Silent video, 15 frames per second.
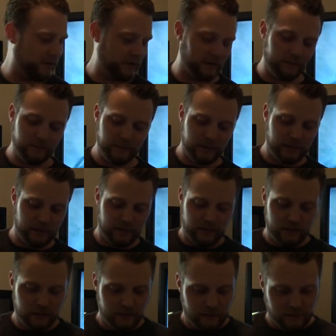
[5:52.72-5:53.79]
you know.
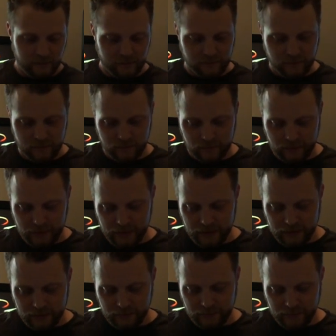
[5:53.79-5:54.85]
So
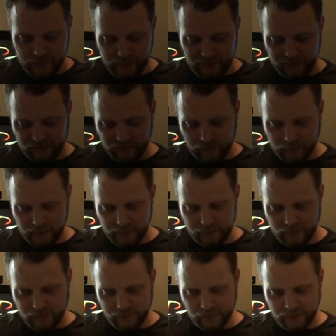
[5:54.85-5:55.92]
I'm actually really
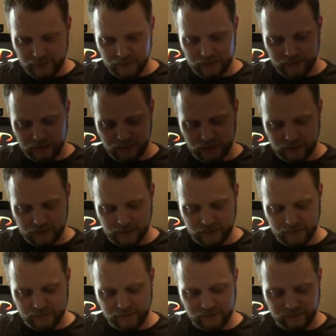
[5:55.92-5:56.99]
impressed with the condition on
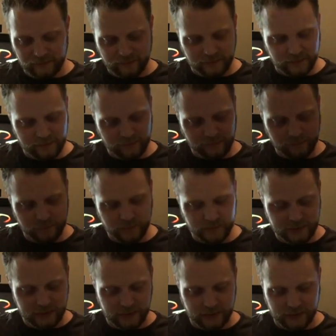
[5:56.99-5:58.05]
this. It's
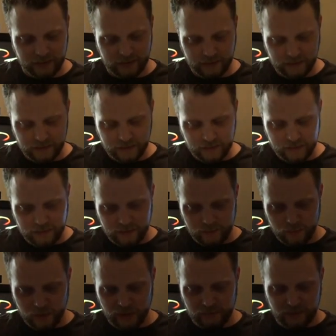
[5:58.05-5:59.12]

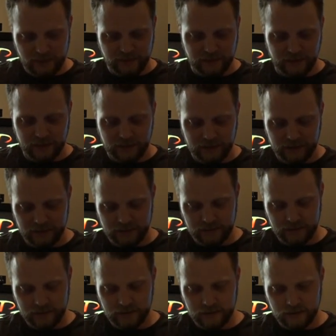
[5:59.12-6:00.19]
pretty minty.
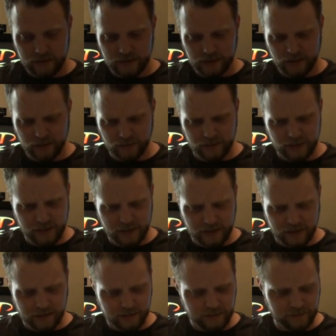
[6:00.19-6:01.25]
Oh
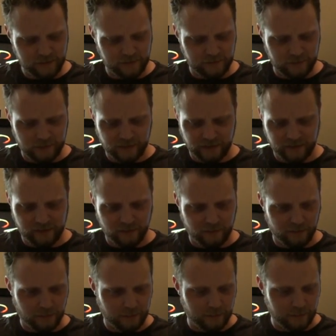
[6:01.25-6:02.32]
yeah, this doesn't even look like it's ever
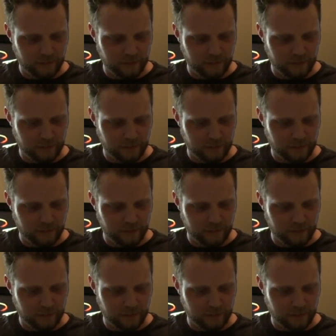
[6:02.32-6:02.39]
been